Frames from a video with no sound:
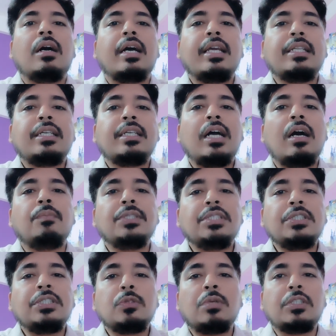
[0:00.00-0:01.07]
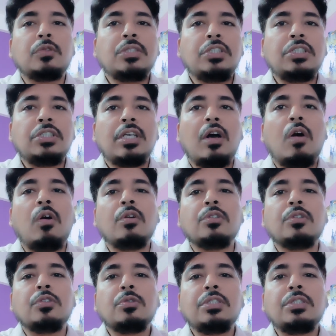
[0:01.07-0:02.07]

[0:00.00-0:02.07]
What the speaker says: connecting a PC to a switch or